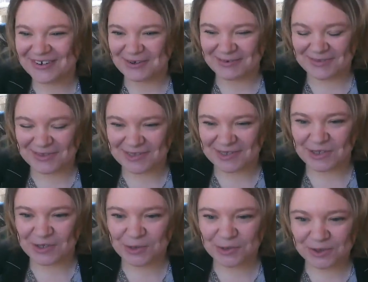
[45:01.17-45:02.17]
You have this
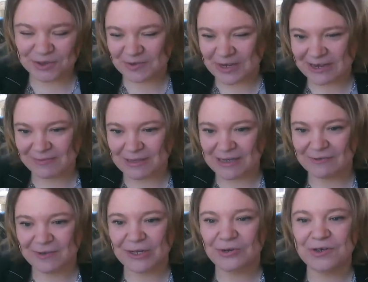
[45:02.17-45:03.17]
huge family
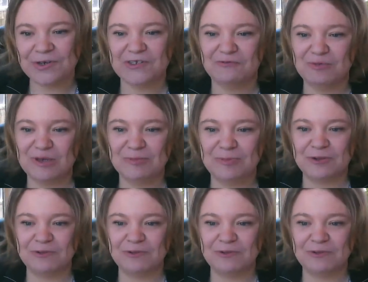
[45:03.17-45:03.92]
of hundreds of people